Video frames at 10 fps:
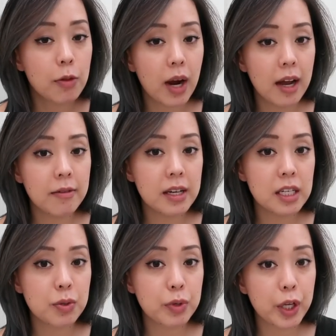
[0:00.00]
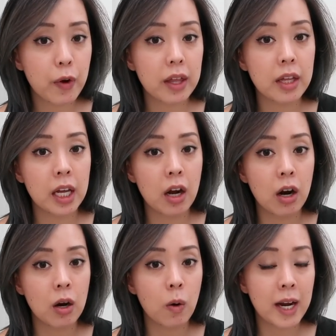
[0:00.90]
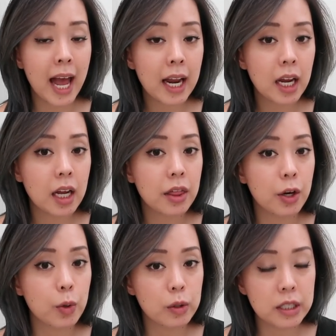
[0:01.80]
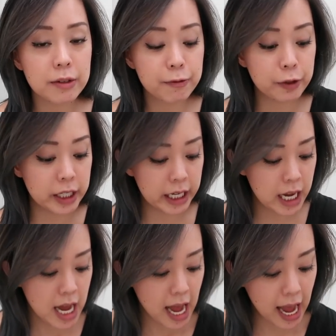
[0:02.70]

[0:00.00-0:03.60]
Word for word: Thrive is really great. They are organic, they're cruelty free,